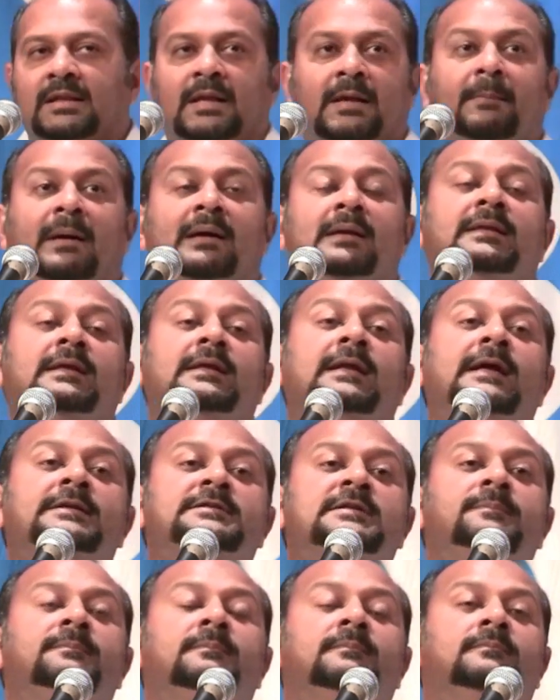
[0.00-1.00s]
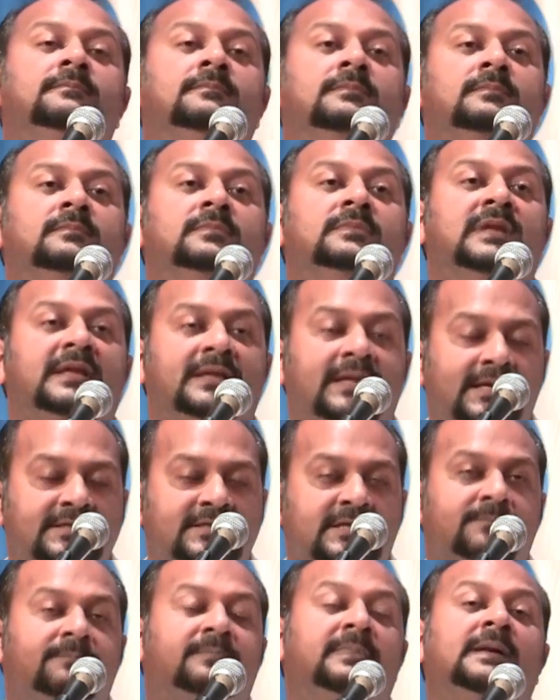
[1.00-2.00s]
The
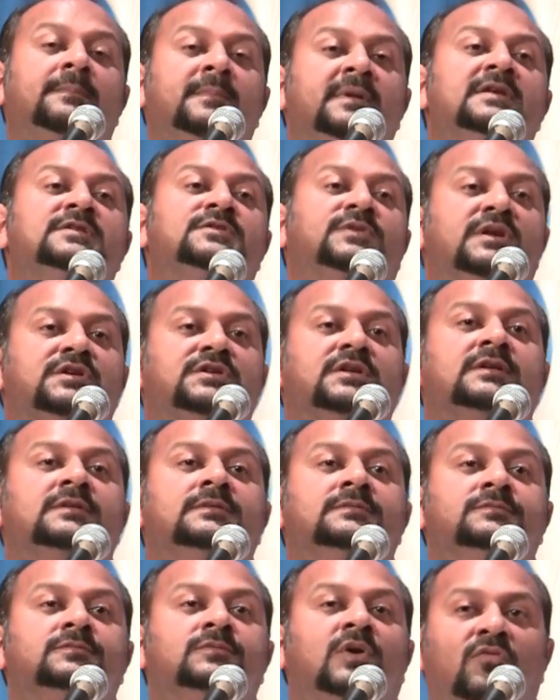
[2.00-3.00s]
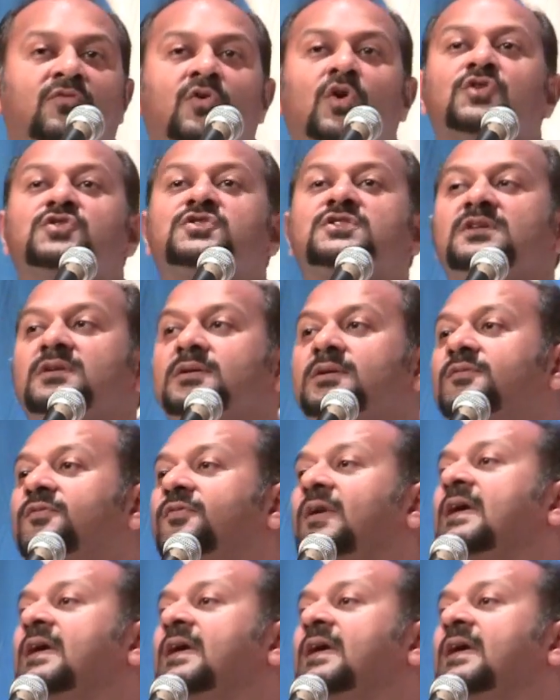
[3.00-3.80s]
Najib administration, of course,